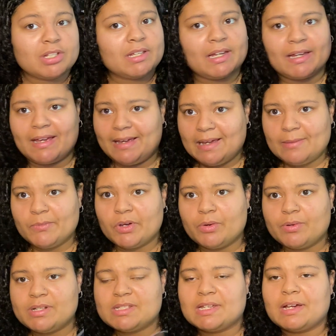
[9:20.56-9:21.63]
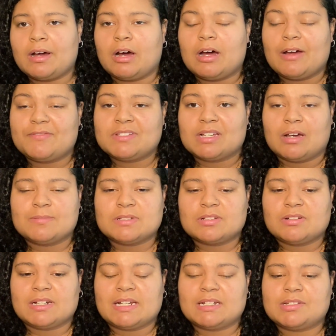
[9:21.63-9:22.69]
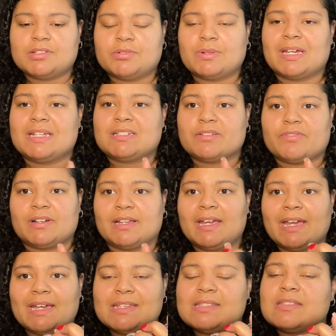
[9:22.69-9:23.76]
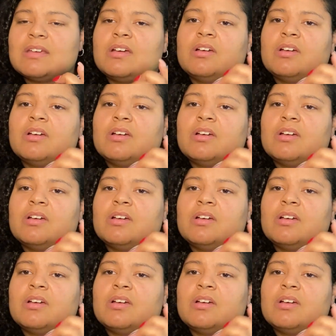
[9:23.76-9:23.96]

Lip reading: I am going to have to upgrade to a different case.